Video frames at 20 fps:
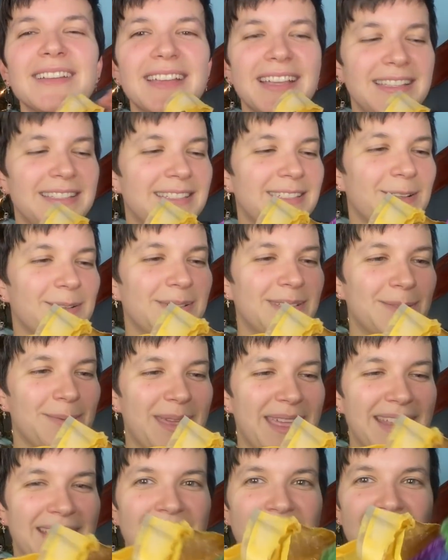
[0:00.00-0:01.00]
It's so
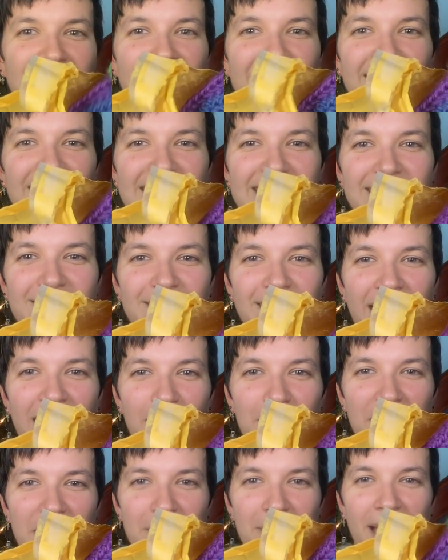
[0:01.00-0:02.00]
sweet. This little
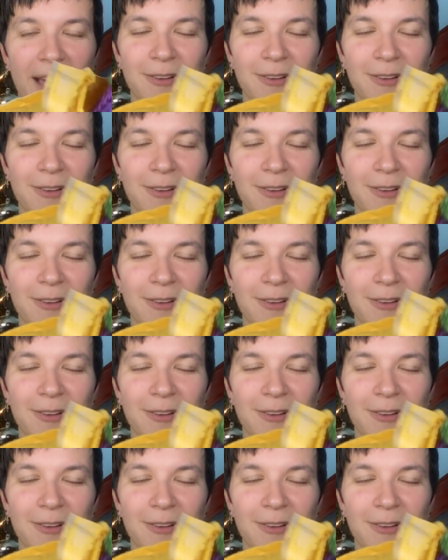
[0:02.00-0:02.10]
handmade